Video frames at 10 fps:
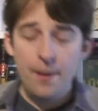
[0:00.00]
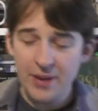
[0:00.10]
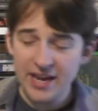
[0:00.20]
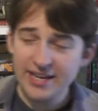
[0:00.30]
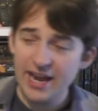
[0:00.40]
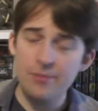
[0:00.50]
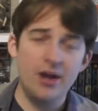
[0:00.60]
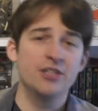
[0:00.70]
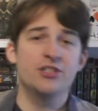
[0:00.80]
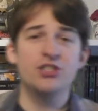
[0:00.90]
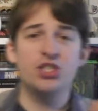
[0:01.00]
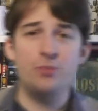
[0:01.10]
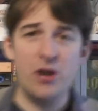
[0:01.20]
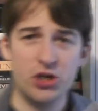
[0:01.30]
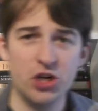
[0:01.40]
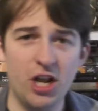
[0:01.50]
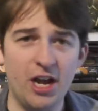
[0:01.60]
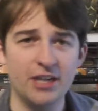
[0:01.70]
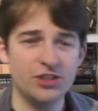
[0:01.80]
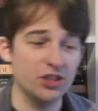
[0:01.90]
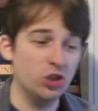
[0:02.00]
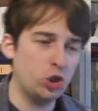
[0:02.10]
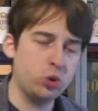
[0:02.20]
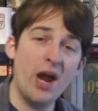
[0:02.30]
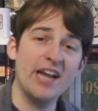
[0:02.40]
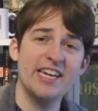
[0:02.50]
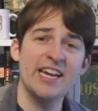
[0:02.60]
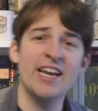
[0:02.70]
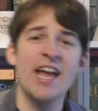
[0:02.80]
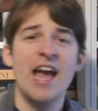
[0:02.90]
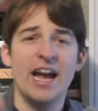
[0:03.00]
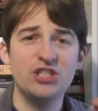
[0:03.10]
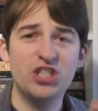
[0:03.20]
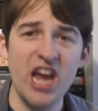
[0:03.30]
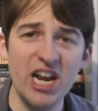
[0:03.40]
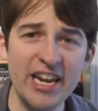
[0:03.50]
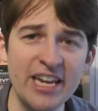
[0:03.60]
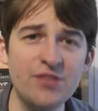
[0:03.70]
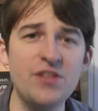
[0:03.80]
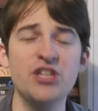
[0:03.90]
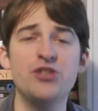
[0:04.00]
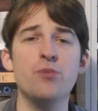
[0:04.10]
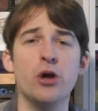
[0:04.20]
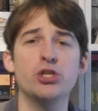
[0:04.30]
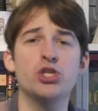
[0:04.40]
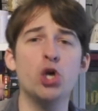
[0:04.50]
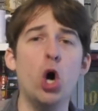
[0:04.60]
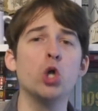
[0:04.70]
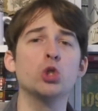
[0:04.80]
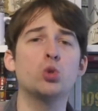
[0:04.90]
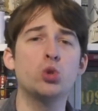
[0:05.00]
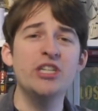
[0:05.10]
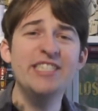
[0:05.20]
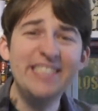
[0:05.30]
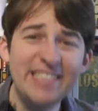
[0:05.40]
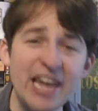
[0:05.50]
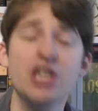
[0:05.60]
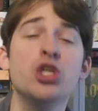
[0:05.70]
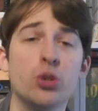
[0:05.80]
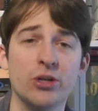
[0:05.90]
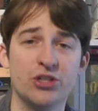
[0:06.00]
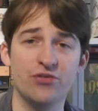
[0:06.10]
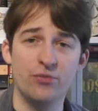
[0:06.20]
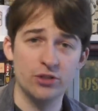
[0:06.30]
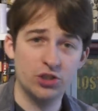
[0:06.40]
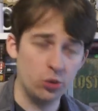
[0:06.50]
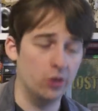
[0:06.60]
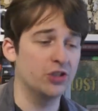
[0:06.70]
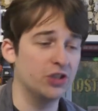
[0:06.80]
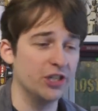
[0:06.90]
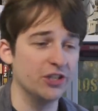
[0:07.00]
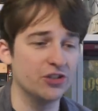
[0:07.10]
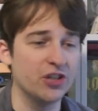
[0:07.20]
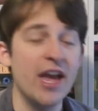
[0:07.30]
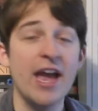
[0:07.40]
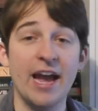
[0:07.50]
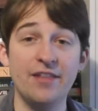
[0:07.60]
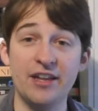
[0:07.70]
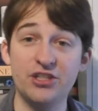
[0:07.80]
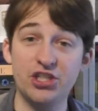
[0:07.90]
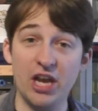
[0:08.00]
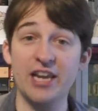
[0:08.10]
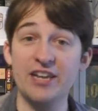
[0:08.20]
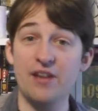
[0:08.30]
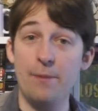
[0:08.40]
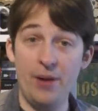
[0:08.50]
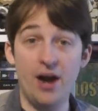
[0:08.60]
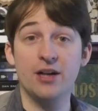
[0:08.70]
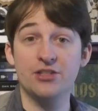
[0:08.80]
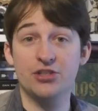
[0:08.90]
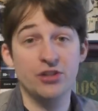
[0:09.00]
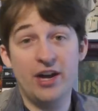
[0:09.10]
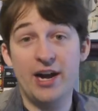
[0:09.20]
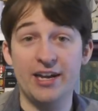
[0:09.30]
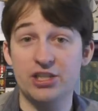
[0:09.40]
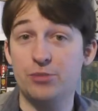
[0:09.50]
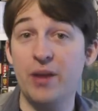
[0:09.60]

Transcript: Big game hunters specialize in tracking and killing these most ultra dangerous of monstrosities and then selling their parts to the highest